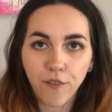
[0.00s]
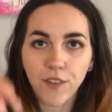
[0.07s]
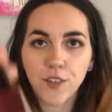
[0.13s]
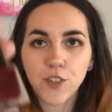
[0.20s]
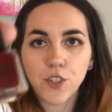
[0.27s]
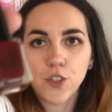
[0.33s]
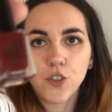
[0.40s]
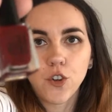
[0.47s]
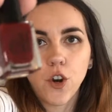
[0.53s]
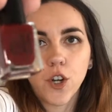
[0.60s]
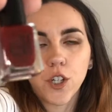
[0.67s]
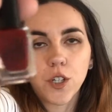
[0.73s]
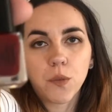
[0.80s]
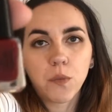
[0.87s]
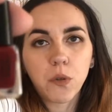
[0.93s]
I have this
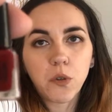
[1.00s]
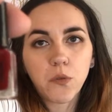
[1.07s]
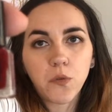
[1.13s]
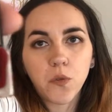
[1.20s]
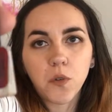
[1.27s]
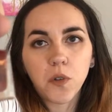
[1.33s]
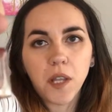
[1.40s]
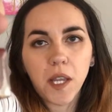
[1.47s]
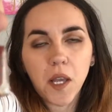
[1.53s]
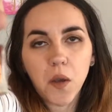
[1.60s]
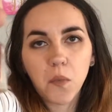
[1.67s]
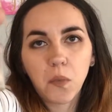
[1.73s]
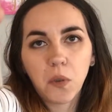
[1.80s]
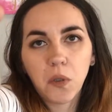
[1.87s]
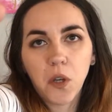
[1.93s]
dark, beautiful, like
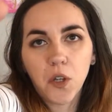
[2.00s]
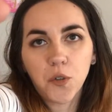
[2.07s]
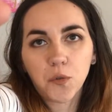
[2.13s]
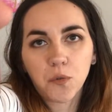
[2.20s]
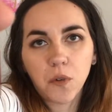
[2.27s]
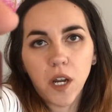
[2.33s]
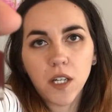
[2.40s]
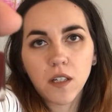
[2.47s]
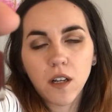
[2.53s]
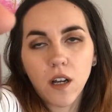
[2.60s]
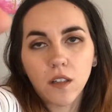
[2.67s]
blood red